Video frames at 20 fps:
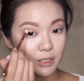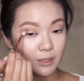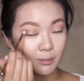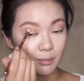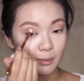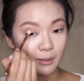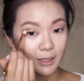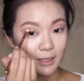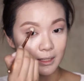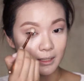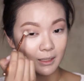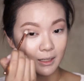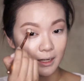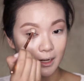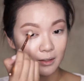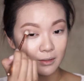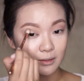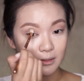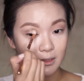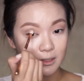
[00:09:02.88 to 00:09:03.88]
to blend it
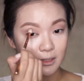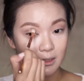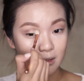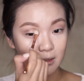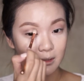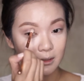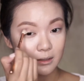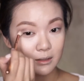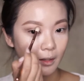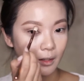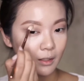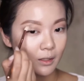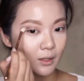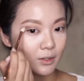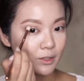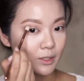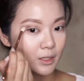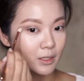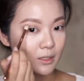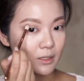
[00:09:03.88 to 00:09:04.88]
out. And
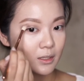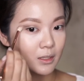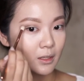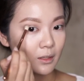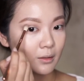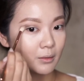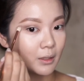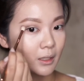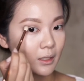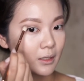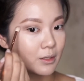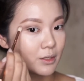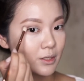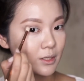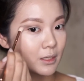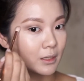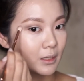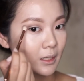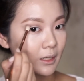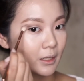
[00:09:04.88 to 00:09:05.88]
as you can see, I'm kind of
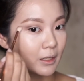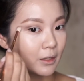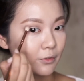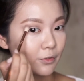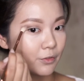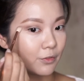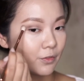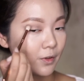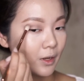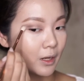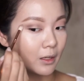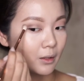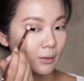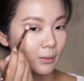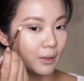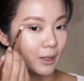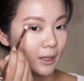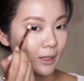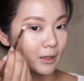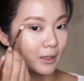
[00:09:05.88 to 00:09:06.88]
just letting it fade
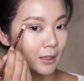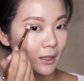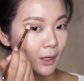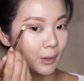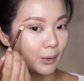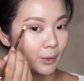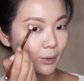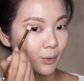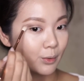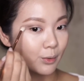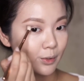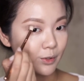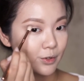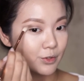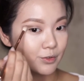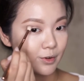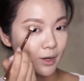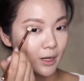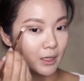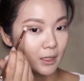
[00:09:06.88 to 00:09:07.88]
away at the outer
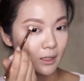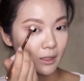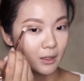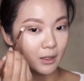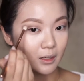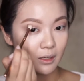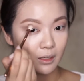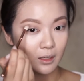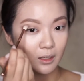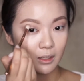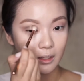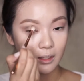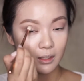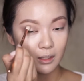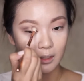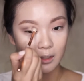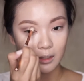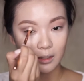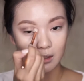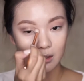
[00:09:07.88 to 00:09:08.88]
corners right here.
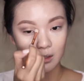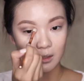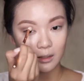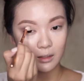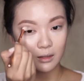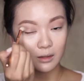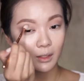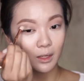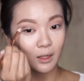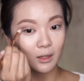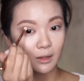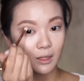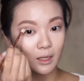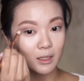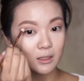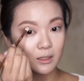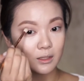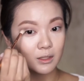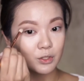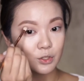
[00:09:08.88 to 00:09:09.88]
And
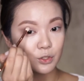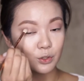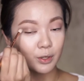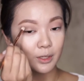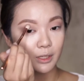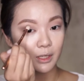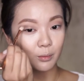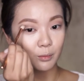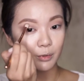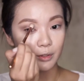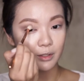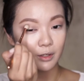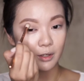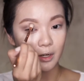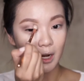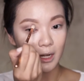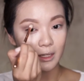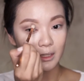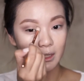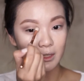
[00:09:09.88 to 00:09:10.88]
that's going to join up with
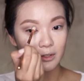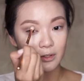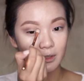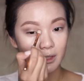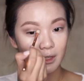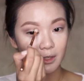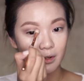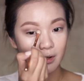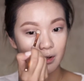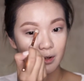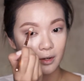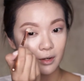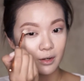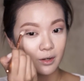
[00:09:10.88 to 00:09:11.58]
our eyeliner later.